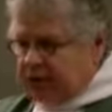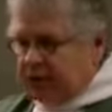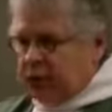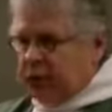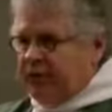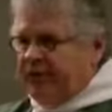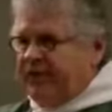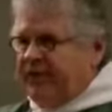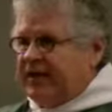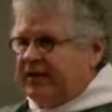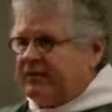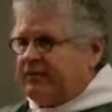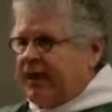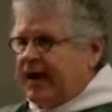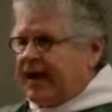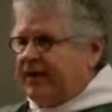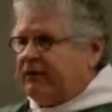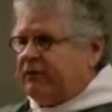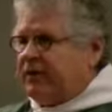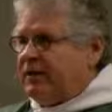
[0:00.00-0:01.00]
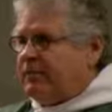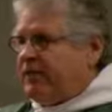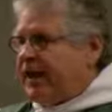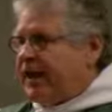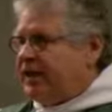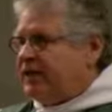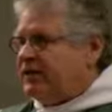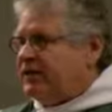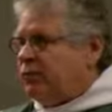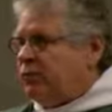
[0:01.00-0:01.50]
Stuart Fitzpatrick
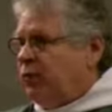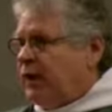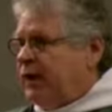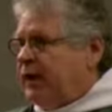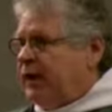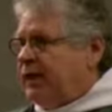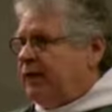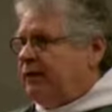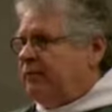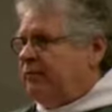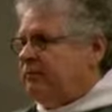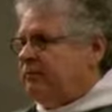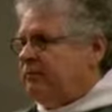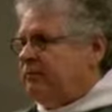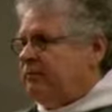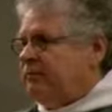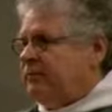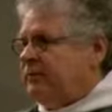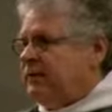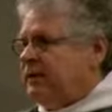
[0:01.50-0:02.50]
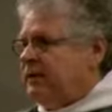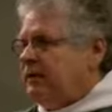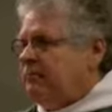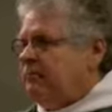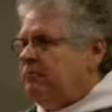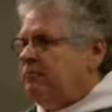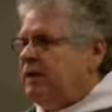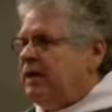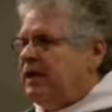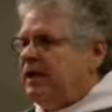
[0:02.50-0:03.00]
passed away.
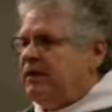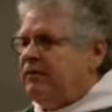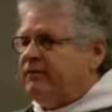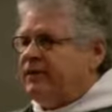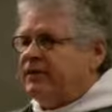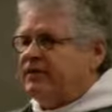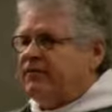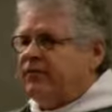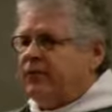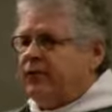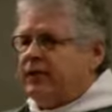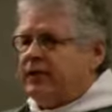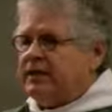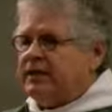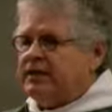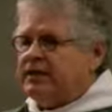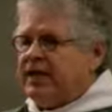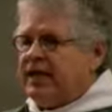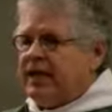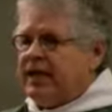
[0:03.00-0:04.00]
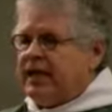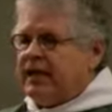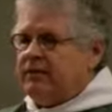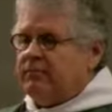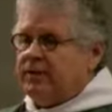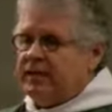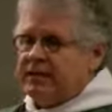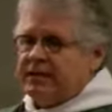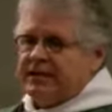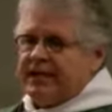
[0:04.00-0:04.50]
Many of his friends
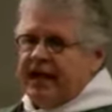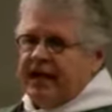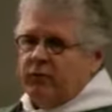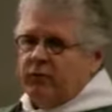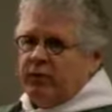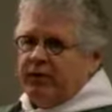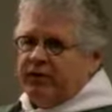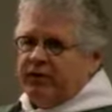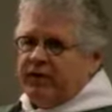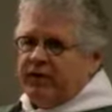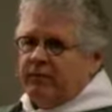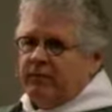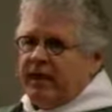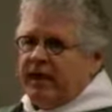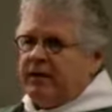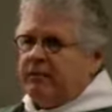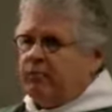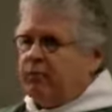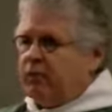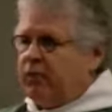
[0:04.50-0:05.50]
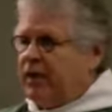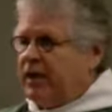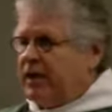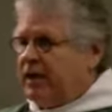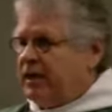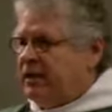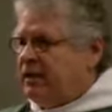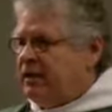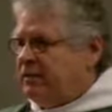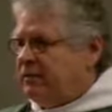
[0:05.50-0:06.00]
came and sat with him and
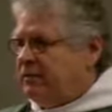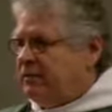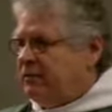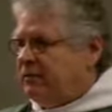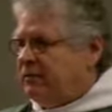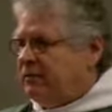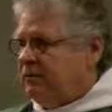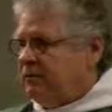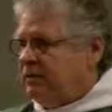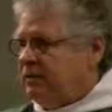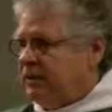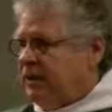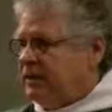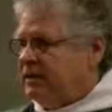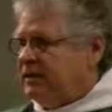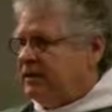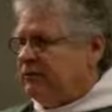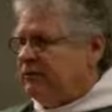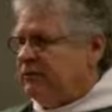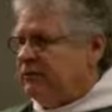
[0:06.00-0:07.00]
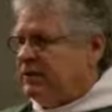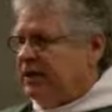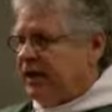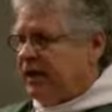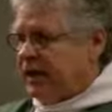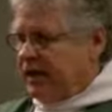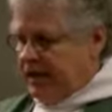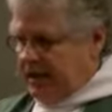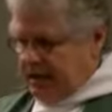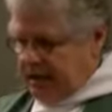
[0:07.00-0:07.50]
prayed as he was
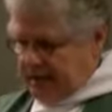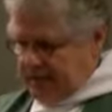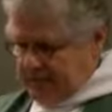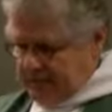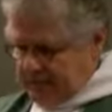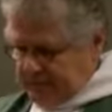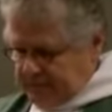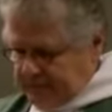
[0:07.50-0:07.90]
dying.